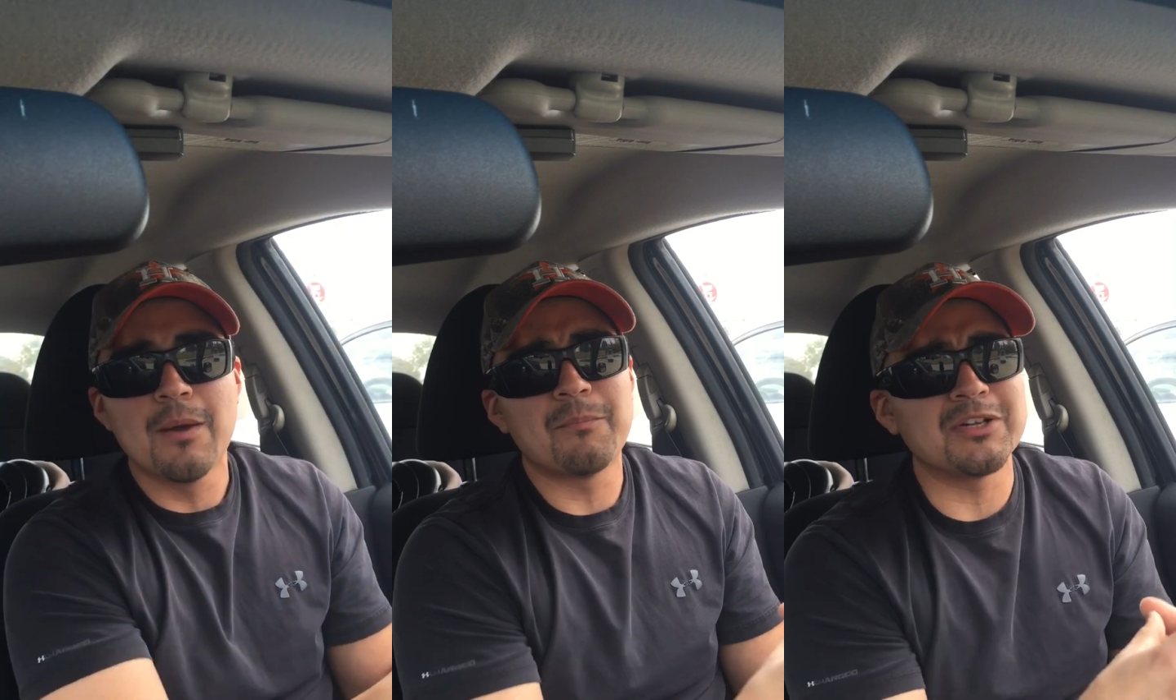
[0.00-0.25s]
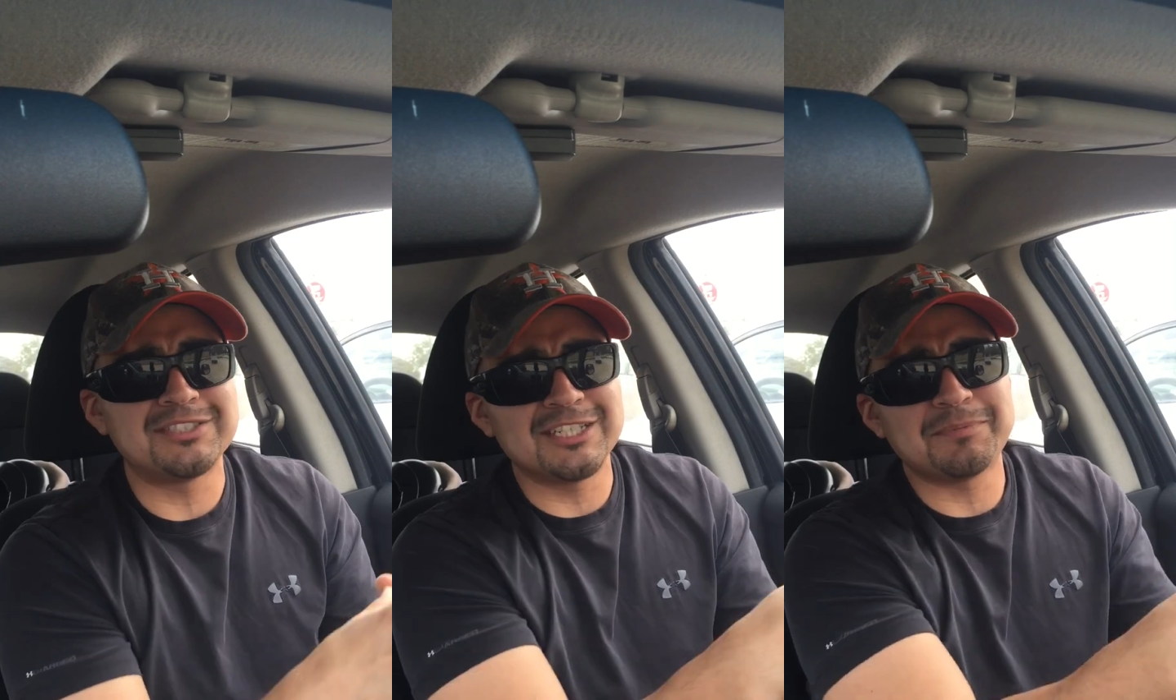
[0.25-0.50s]

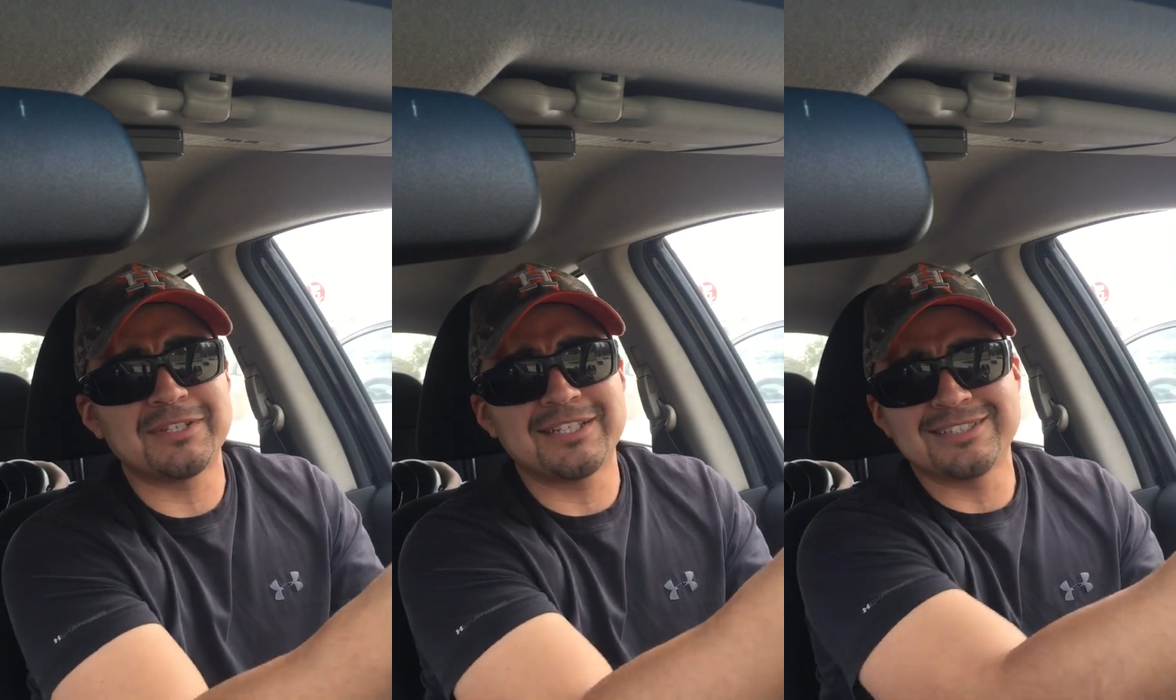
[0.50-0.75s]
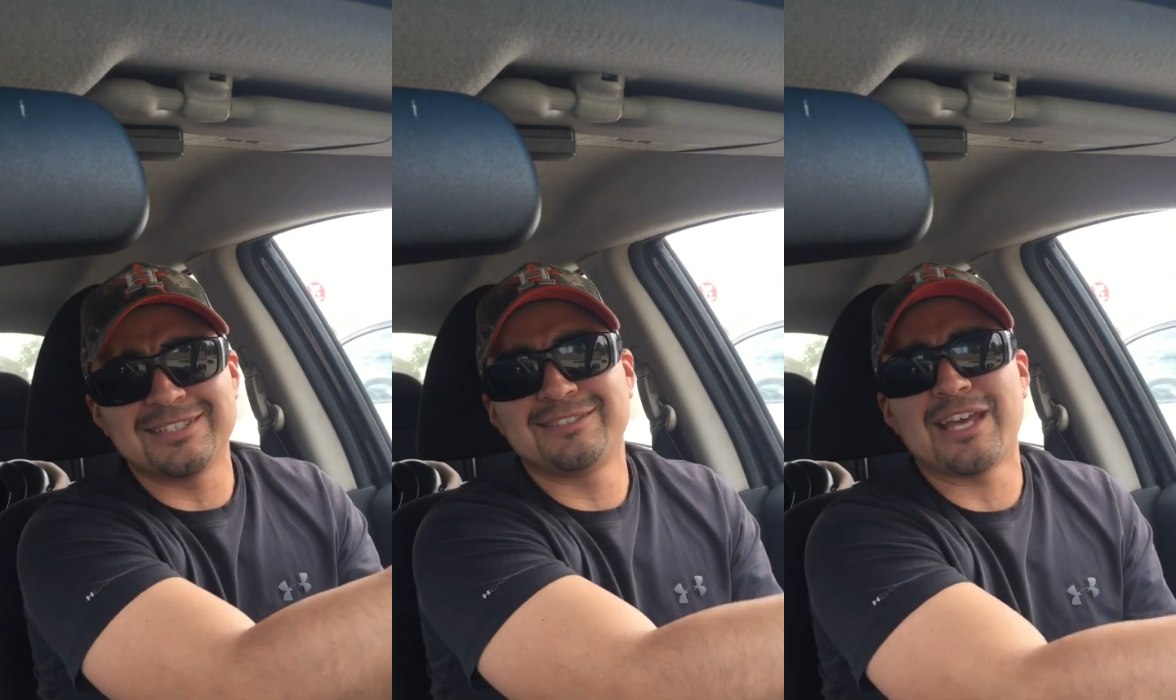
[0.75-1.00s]
But just
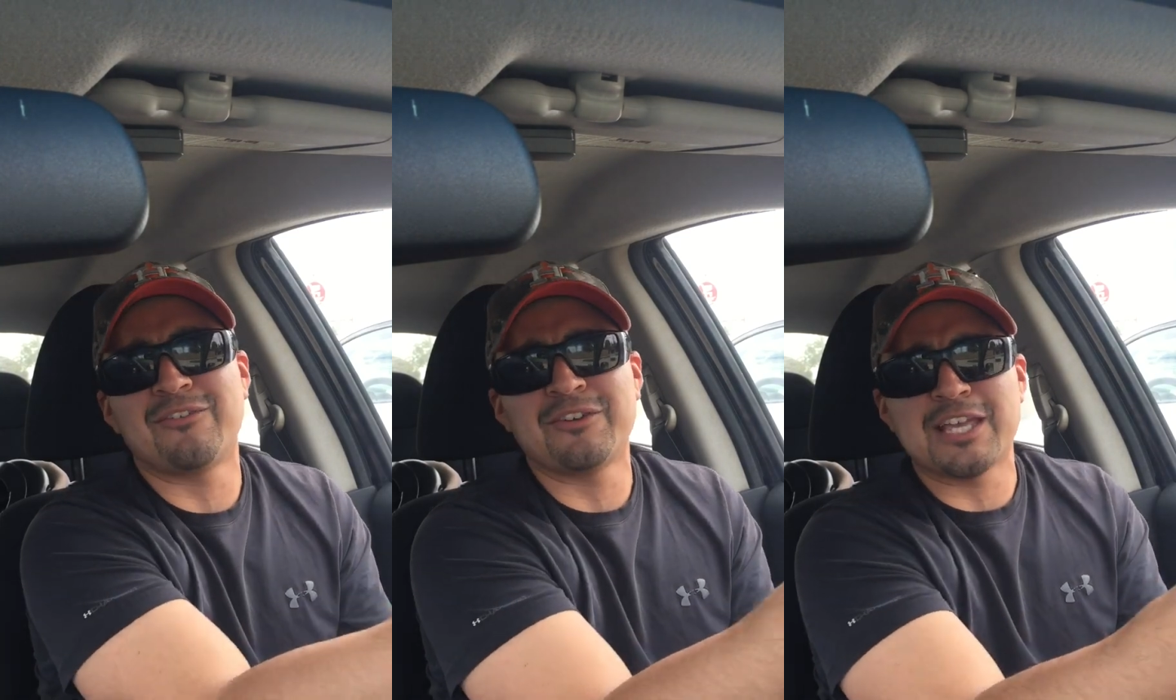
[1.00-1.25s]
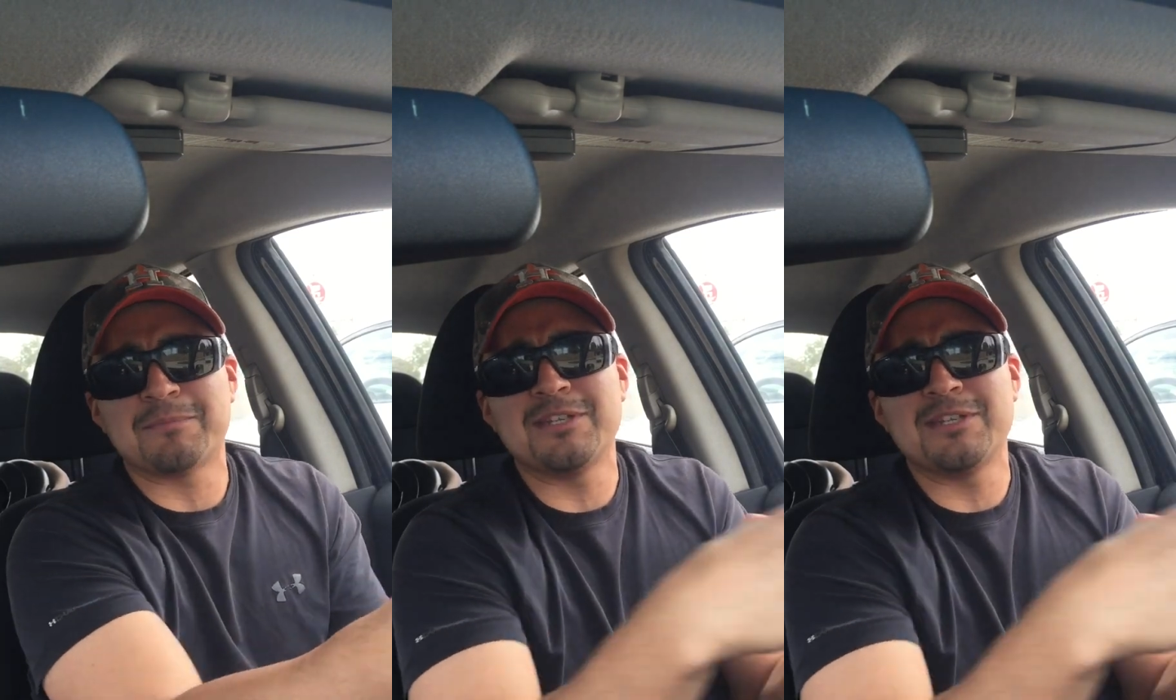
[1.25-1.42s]
because the devil has